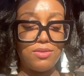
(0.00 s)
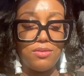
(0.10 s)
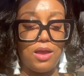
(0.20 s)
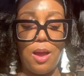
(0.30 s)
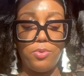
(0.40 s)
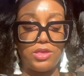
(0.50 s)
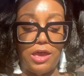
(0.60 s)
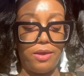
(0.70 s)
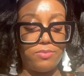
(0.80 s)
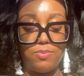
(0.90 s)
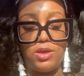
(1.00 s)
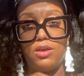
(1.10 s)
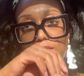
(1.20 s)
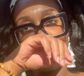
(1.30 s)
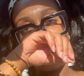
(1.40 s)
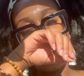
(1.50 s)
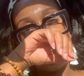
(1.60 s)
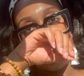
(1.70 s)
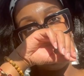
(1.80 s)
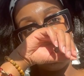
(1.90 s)
a couple times because
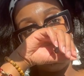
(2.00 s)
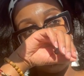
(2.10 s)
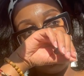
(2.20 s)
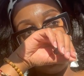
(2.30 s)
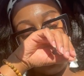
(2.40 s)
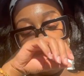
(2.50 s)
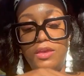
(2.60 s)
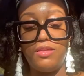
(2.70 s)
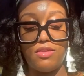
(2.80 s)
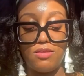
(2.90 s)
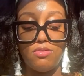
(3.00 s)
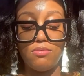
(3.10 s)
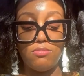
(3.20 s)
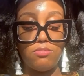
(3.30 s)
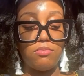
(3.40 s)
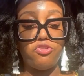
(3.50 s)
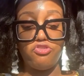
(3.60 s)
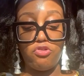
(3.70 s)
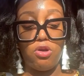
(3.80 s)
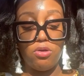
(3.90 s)
it's
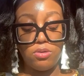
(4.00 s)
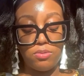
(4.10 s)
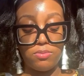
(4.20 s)
strong.